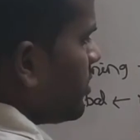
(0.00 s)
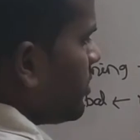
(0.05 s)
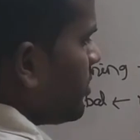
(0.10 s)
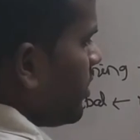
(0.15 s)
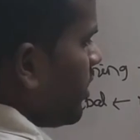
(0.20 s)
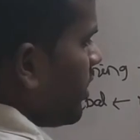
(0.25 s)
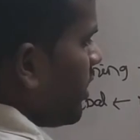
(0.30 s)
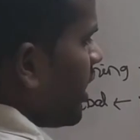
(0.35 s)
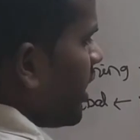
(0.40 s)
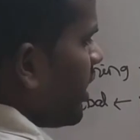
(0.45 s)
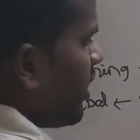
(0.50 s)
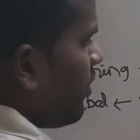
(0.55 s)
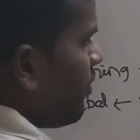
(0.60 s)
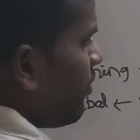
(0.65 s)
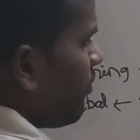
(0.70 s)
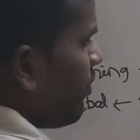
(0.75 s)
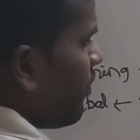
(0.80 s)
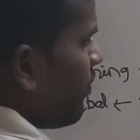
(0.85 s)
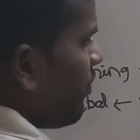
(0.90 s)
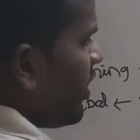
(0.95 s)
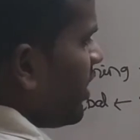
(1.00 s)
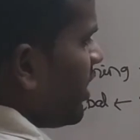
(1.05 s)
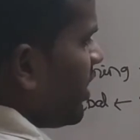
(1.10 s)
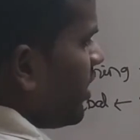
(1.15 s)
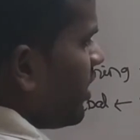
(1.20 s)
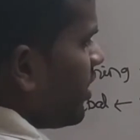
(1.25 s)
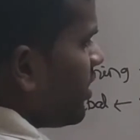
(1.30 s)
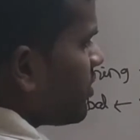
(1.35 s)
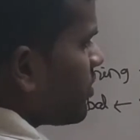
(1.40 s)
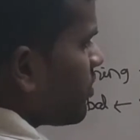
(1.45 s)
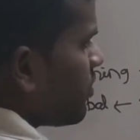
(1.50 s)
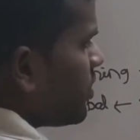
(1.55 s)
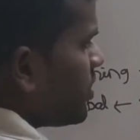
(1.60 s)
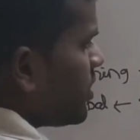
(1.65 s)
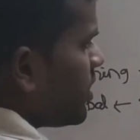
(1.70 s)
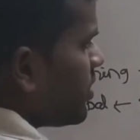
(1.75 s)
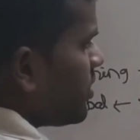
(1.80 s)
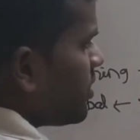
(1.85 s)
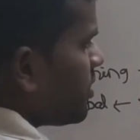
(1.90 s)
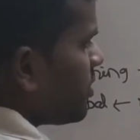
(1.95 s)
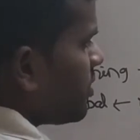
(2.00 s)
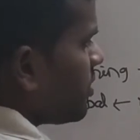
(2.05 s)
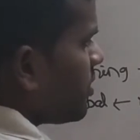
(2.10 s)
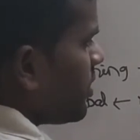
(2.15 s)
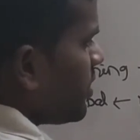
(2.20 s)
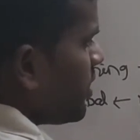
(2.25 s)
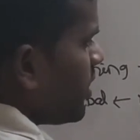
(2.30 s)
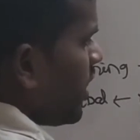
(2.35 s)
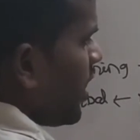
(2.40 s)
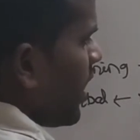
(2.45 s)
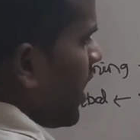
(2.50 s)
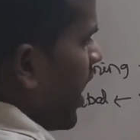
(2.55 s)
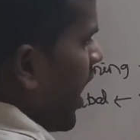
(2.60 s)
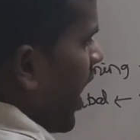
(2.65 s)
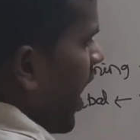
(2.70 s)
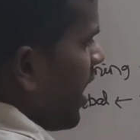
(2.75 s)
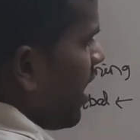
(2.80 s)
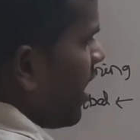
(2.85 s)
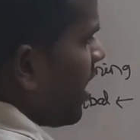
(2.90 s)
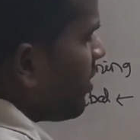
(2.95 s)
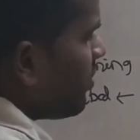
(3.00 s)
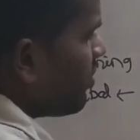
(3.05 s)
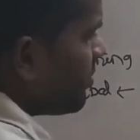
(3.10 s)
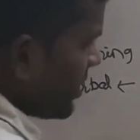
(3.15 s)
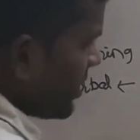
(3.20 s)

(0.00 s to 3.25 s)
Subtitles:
is 10 to 15 years questions. And I am